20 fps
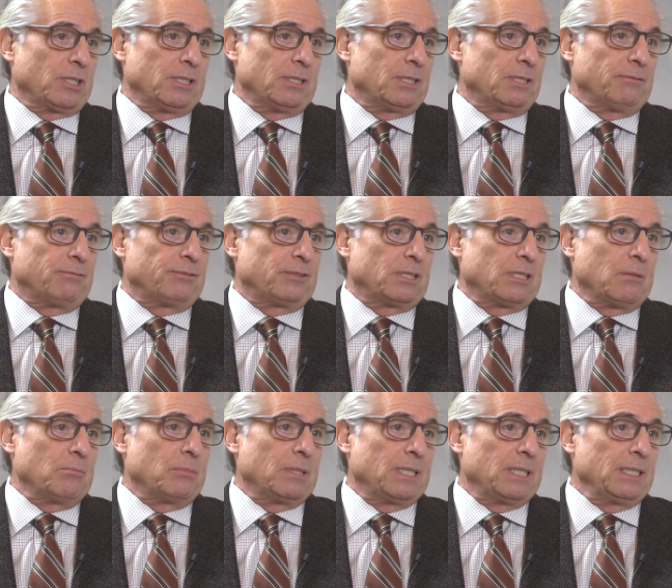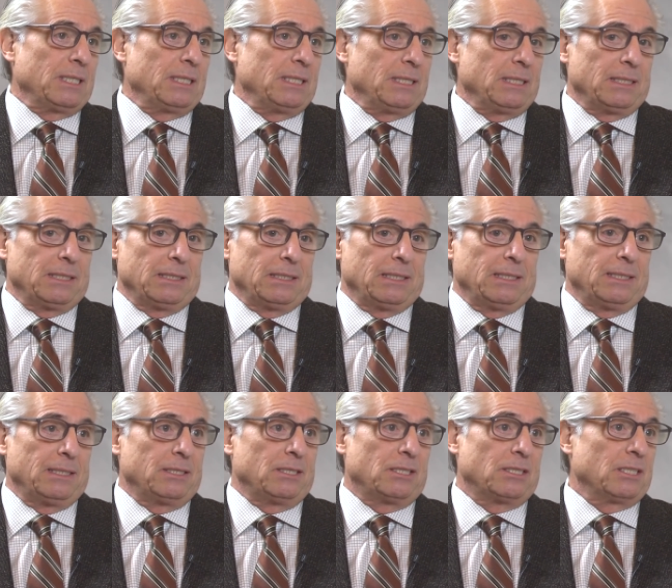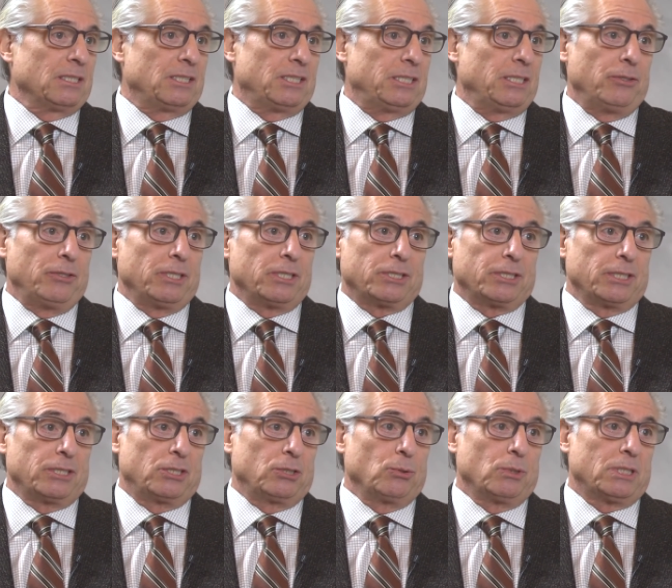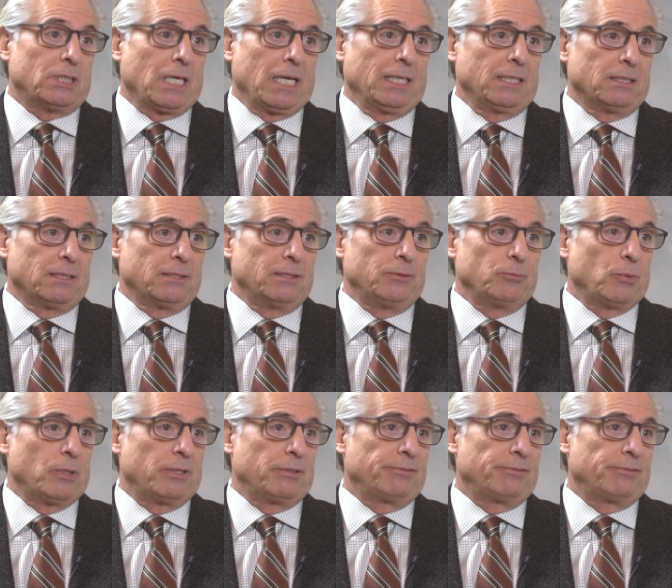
as if somebody is seriously suicidal and we're